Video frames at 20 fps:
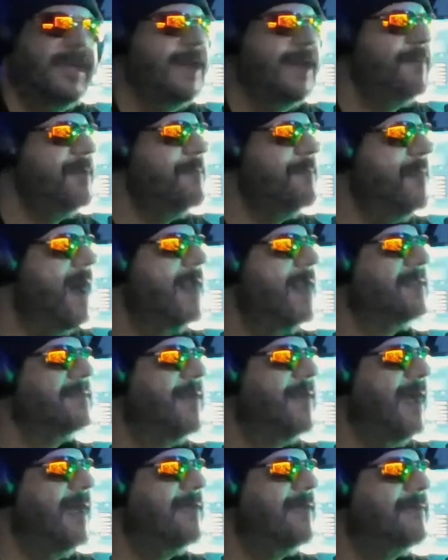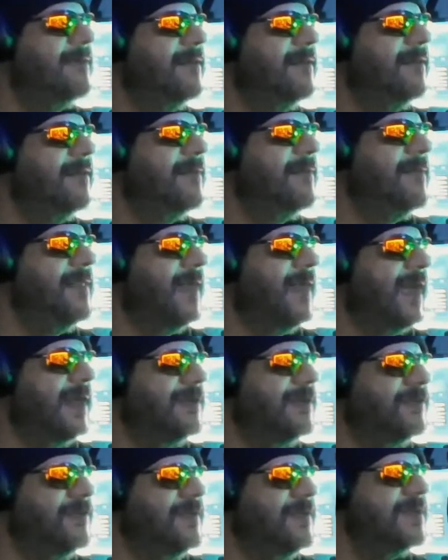Got to be monetized. You know what I mean? I got
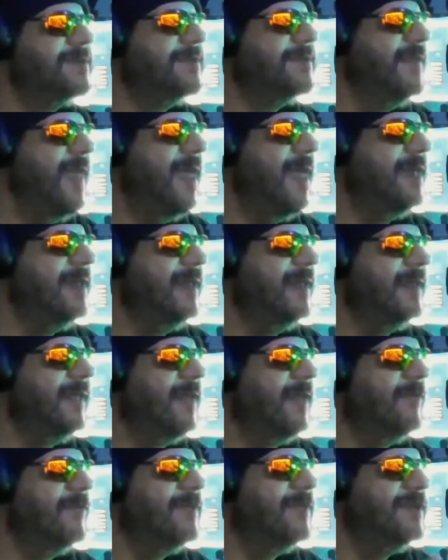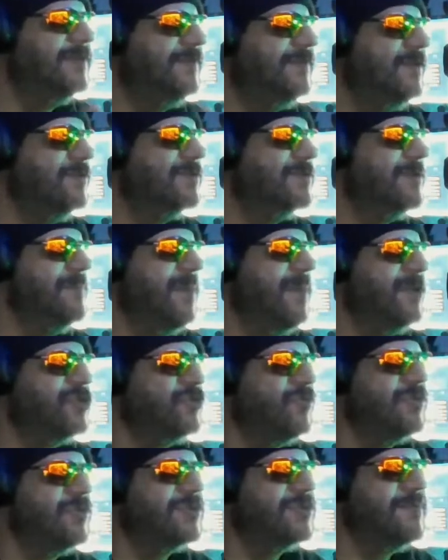to do this and that and then get all these views and make
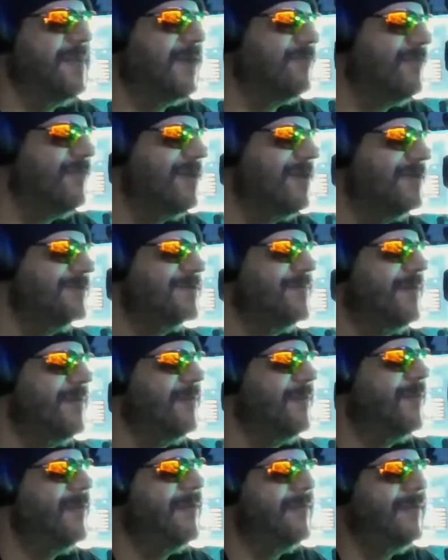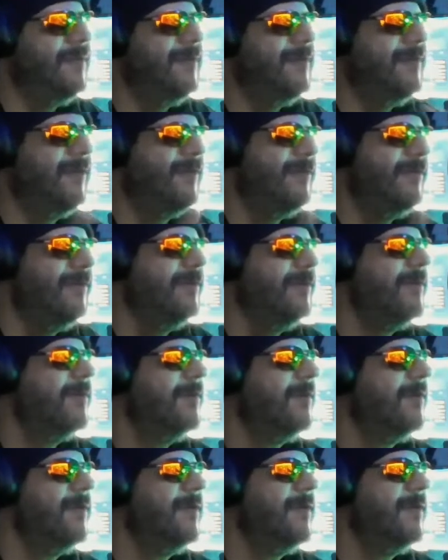shorts and make reels. And whoa.
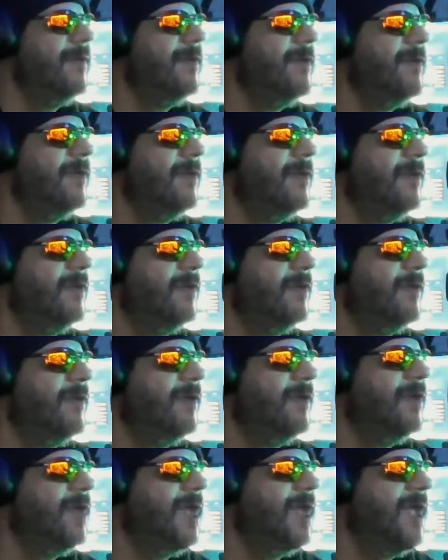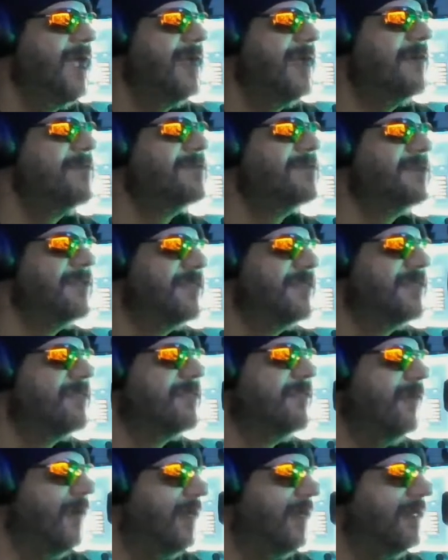Here's a
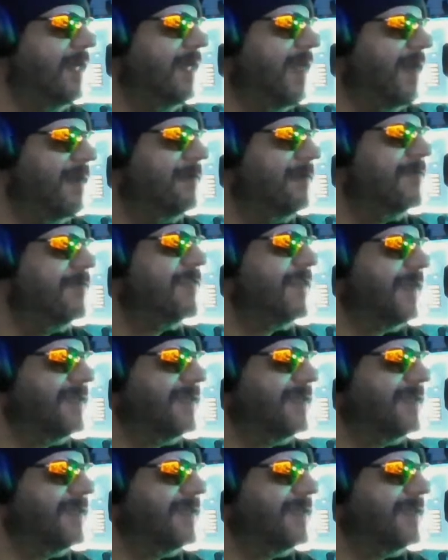thought, and I don't